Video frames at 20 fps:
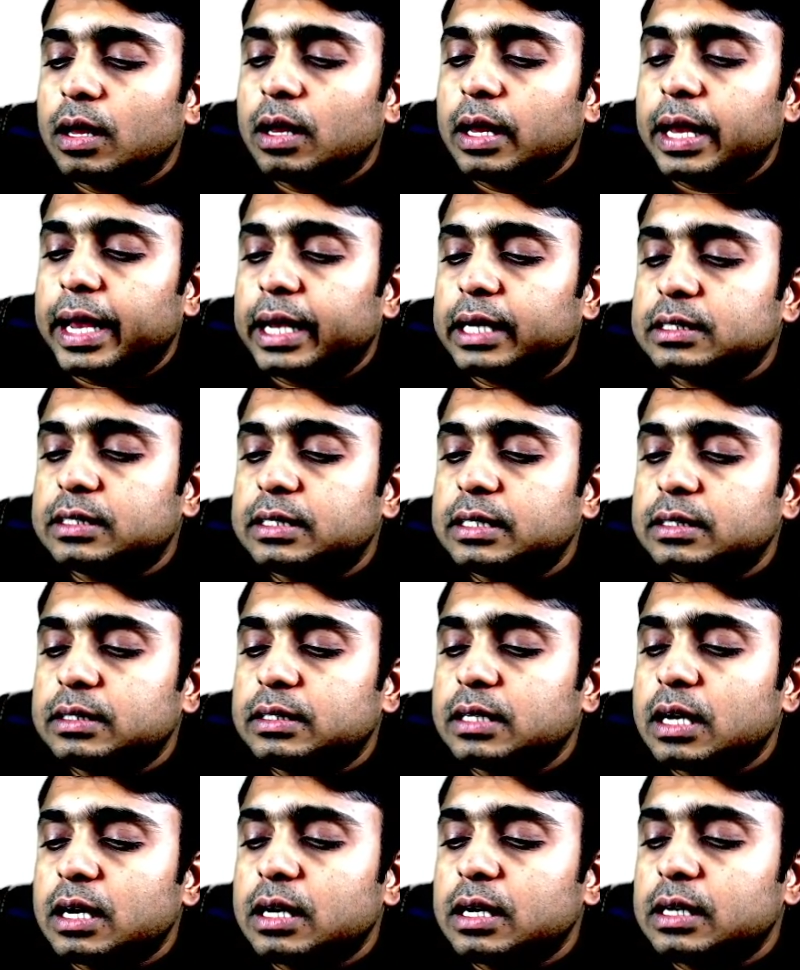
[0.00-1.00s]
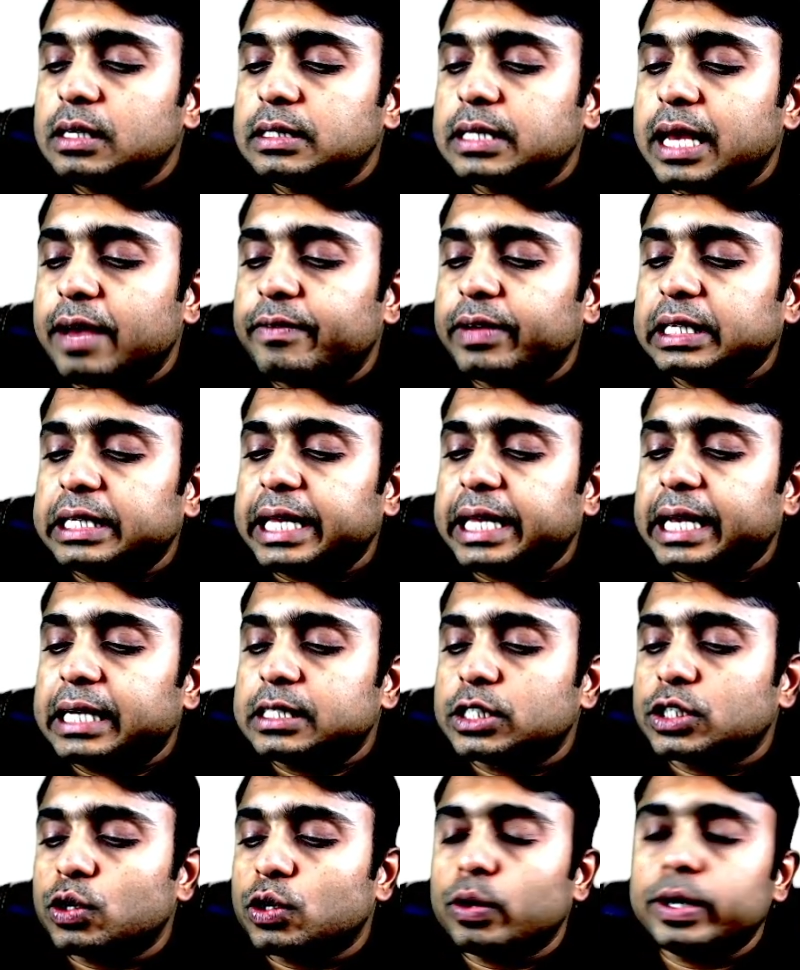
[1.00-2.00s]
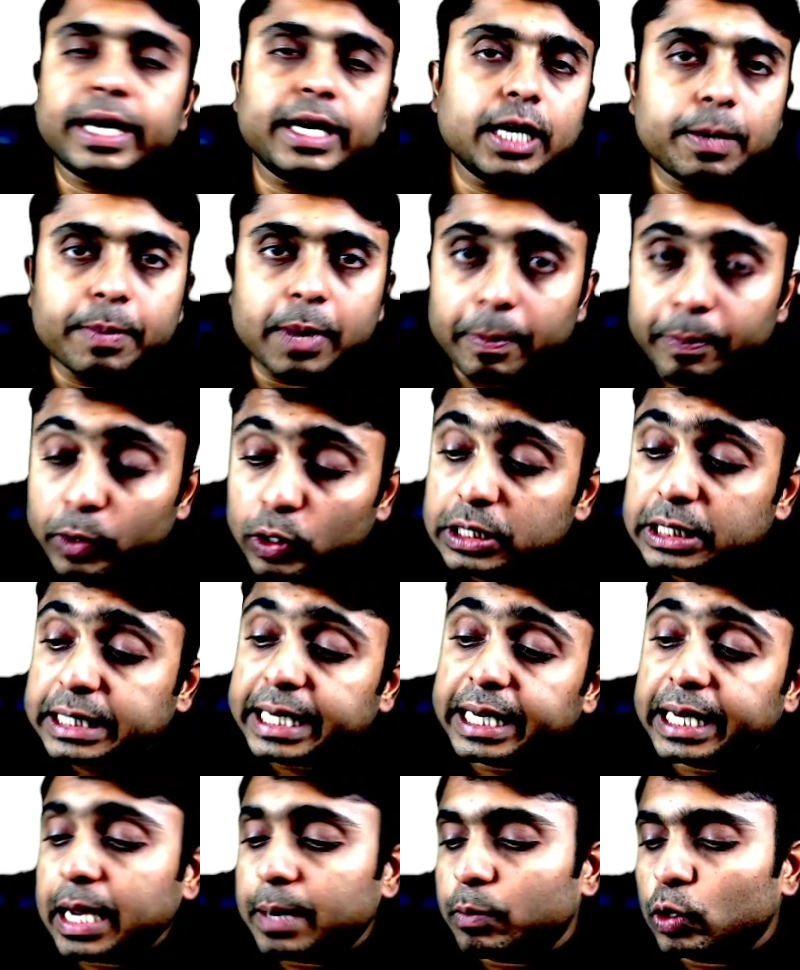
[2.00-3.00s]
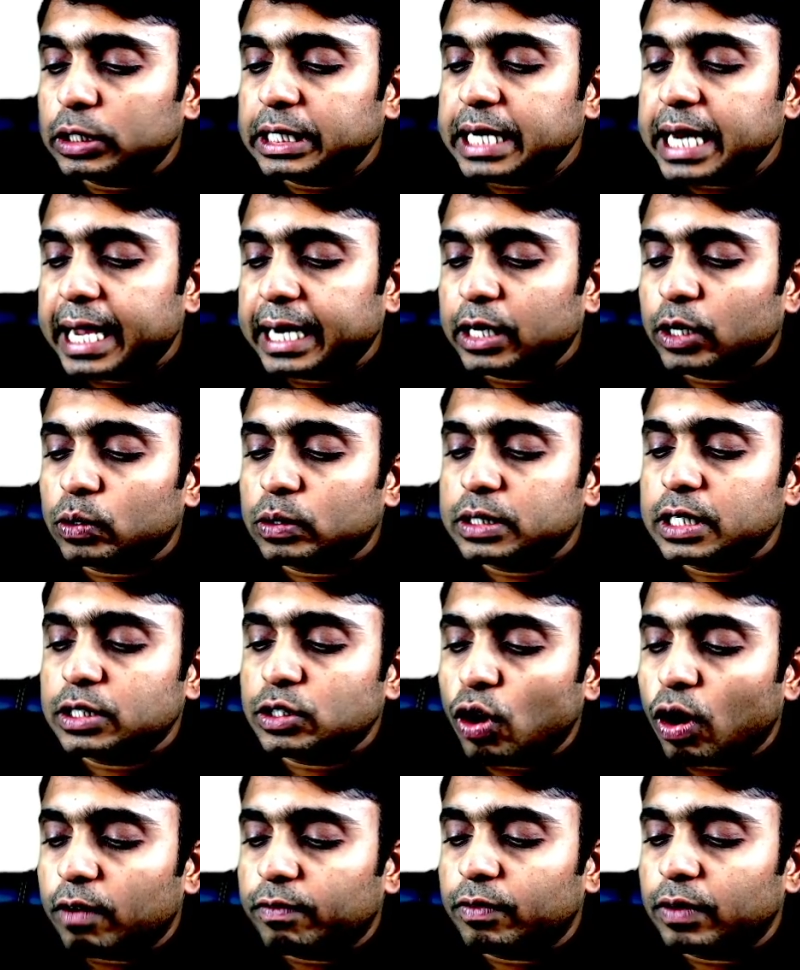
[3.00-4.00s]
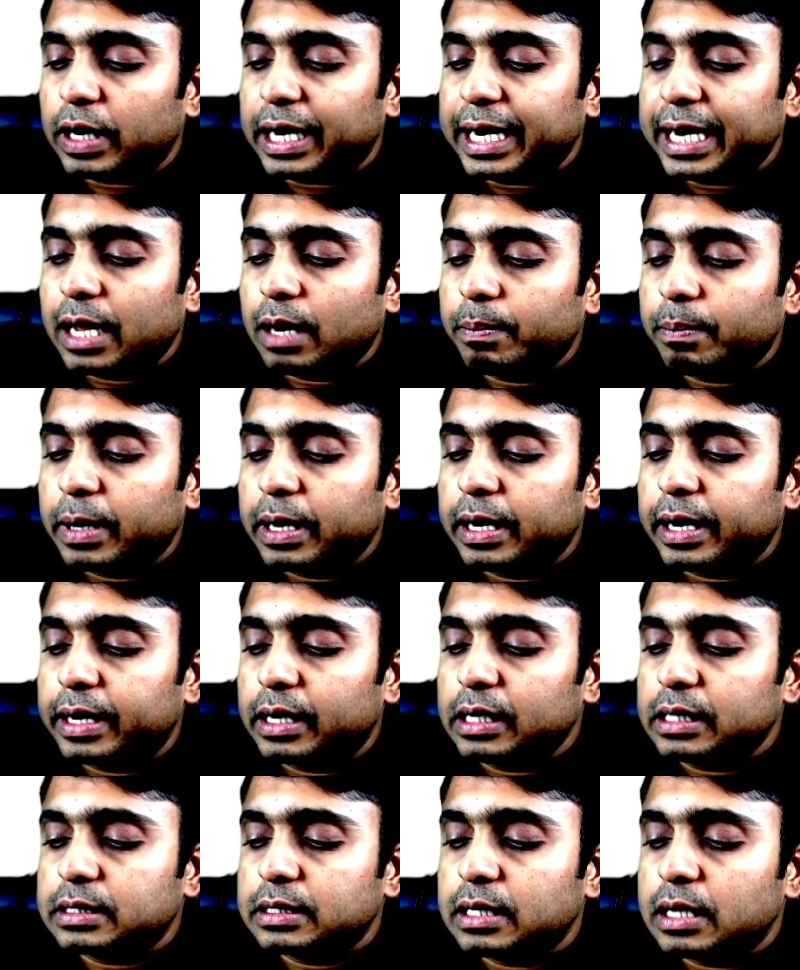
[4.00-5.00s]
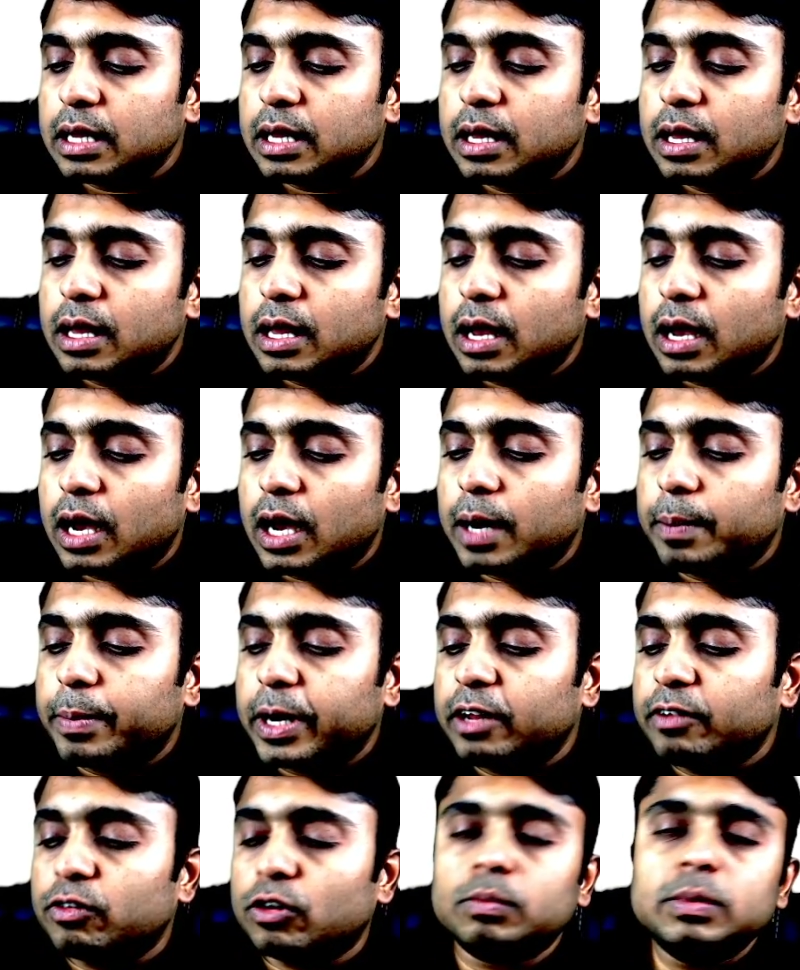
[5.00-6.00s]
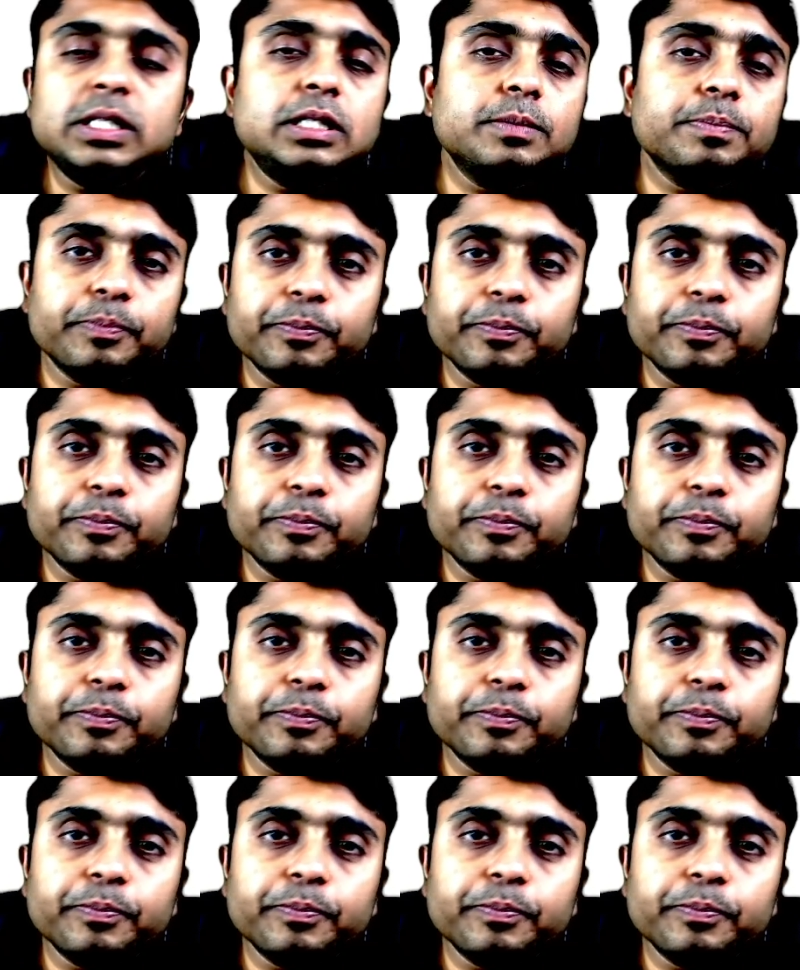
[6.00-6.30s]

Extensors having the excoriated papules, think about the diagnosis of dermatitis herpetiformis.